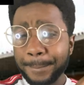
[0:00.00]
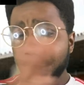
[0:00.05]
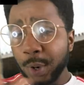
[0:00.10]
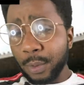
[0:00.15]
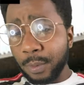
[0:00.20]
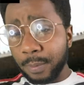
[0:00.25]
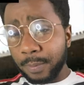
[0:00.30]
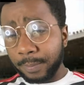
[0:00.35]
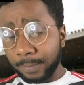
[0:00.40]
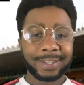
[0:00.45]

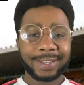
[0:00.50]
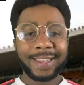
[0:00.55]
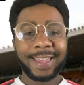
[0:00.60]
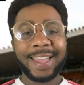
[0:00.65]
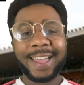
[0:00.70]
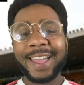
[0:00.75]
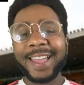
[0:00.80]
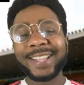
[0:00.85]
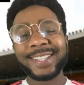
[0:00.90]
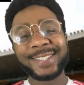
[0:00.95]
Boom!
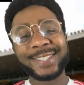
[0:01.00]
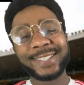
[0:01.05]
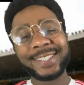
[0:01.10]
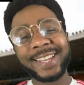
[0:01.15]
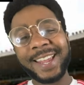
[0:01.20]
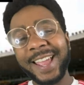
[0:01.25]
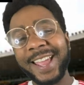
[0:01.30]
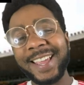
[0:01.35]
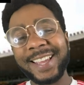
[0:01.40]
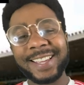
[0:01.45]
And
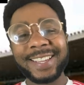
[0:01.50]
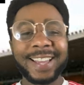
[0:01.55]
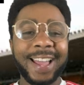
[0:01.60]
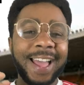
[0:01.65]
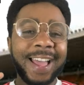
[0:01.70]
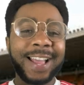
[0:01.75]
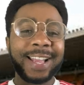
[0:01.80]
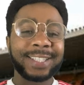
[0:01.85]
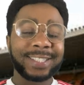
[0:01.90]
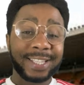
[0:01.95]
today
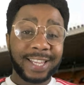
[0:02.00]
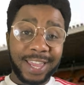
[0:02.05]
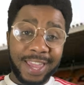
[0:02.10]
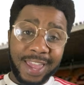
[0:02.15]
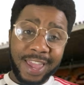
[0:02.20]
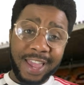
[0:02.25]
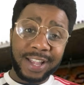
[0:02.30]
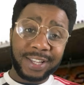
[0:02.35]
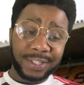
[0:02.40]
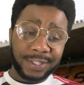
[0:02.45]
guys,
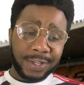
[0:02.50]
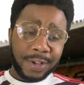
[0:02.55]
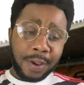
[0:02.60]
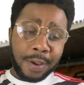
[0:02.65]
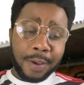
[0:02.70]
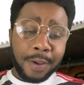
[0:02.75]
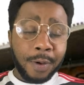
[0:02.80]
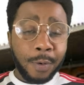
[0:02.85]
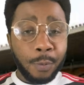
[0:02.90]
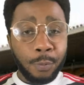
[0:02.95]
it's
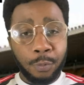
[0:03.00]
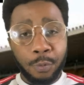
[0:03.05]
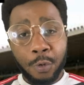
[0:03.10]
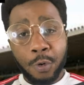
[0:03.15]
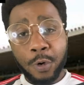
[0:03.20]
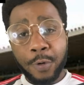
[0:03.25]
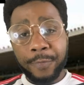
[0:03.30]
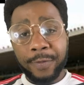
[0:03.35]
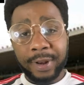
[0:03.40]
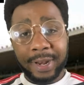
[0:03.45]

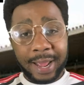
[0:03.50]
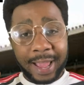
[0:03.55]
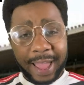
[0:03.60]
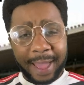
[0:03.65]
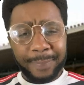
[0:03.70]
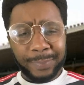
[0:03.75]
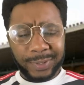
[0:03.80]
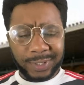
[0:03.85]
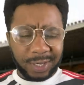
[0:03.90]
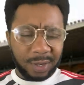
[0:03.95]

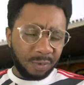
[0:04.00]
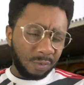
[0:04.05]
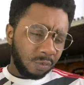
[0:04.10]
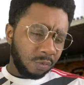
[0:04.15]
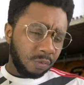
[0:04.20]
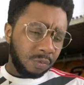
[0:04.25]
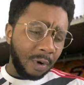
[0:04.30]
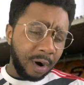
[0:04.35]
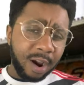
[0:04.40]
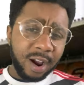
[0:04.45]

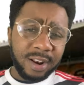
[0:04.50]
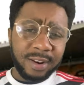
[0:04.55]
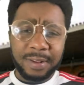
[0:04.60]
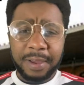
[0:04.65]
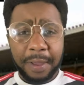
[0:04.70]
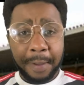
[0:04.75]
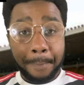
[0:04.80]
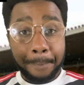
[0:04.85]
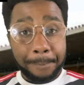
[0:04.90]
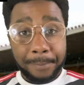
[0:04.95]
Wolverhampton 1,
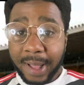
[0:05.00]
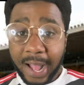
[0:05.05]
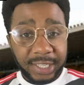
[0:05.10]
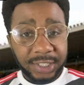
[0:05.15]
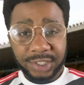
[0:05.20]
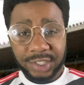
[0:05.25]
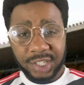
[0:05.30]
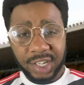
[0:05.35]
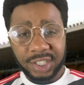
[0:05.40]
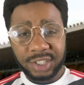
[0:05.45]

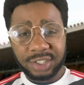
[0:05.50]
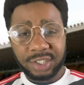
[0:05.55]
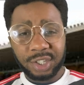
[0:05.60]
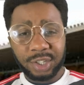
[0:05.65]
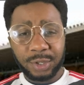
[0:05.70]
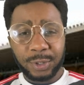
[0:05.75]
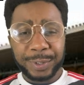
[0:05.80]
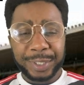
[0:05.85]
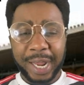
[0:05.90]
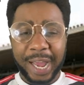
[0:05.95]
Manchester
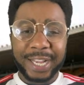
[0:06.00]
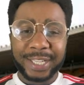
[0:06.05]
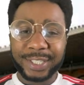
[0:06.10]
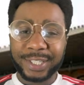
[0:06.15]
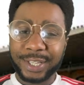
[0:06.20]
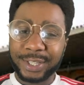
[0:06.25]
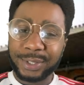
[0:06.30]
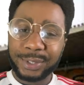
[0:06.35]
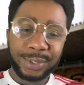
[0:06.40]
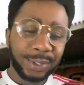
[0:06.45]

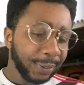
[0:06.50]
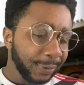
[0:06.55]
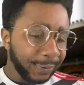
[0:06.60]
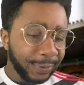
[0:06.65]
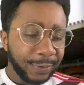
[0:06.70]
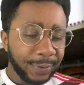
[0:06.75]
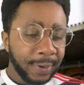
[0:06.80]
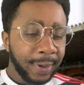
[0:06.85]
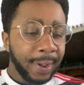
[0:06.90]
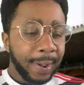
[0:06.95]
United
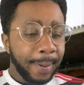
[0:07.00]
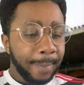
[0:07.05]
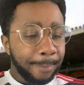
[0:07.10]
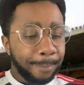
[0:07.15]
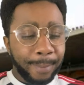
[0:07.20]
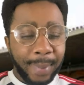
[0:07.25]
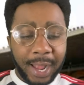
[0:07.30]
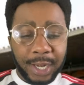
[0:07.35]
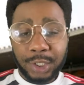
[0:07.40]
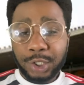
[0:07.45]
2.
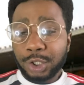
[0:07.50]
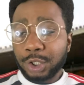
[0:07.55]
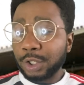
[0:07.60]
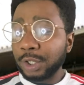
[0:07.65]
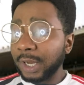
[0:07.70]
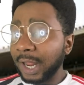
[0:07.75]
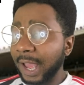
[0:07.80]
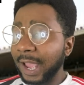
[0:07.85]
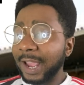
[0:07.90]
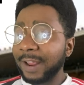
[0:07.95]
Manchester
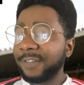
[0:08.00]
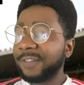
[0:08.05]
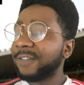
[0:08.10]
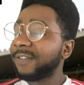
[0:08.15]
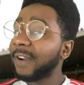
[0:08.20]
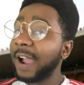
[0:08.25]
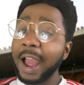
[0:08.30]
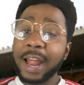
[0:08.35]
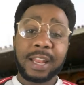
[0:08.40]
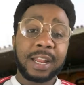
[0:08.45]
United
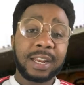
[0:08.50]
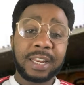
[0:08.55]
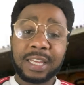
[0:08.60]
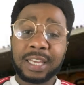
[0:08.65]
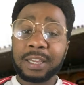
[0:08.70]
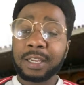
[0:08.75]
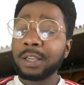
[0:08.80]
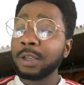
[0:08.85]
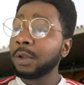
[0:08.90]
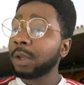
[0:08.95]

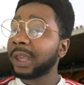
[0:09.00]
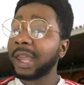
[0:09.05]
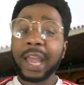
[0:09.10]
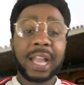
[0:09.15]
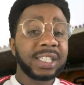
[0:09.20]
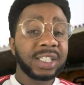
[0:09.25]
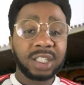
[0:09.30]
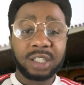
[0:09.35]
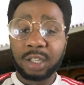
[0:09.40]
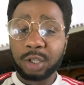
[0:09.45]
finally
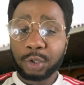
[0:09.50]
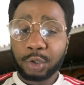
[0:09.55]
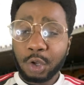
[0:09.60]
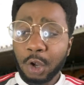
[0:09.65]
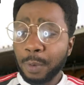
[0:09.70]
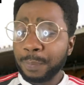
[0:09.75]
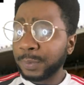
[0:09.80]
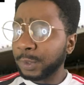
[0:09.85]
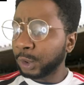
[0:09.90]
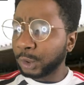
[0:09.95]
getting a
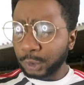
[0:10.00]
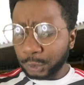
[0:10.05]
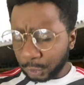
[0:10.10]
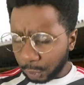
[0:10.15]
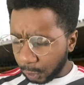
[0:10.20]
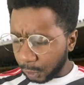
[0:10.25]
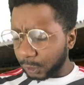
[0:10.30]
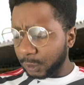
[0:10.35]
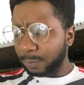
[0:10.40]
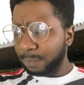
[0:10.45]
W
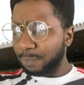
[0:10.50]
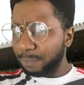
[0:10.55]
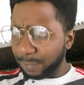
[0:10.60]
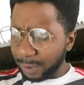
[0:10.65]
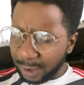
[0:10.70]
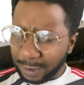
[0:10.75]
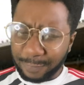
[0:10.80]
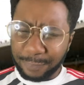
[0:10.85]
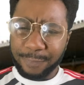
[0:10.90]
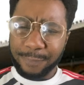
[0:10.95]
just
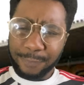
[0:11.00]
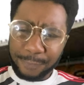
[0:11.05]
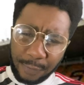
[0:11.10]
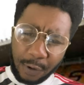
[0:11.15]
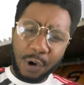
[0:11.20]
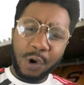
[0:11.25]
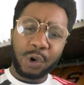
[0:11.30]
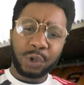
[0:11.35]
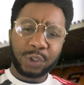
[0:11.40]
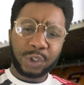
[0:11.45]

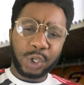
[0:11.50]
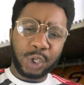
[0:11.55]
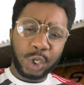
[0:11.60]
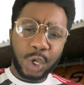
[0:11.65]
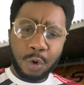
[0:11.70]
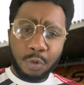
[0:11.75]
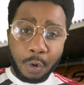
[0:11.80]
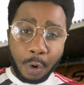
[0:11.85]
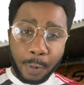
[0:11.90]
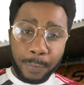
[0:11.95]
before the
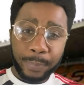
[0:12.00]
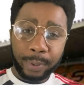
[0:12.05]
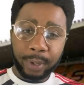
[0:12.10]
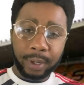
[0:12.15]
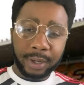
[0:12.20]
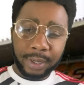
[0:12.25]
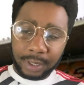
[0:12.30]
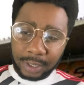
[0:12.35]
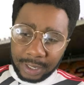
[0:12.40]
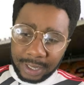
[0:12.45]
Europa
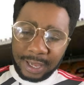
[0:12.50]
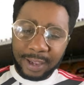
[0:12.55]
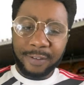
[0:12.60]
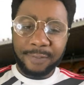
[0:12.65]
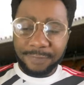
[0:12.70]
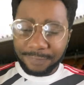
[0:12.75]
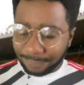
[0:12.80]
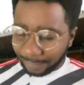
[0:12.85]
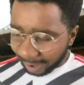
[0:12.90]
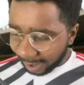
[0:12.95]
League
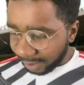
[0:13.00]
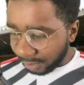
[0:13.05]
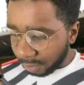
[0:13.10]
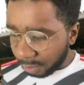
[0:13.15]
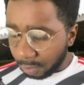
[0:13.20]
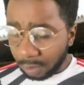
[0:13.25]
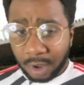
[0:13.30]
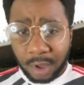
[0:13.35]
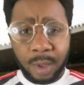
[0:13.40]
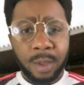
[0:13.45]

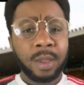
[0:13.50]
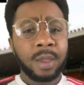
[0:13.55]
final,